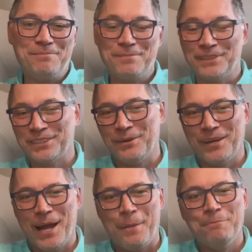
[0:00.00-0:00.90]
what's going
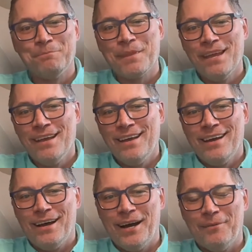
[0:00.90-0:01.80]
on.
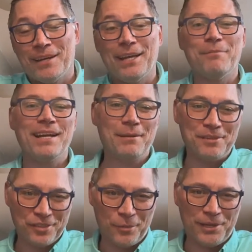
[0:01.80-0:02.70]
Again, my name
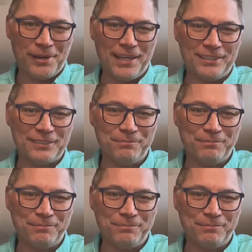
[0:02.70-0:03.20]
is Toby Crines.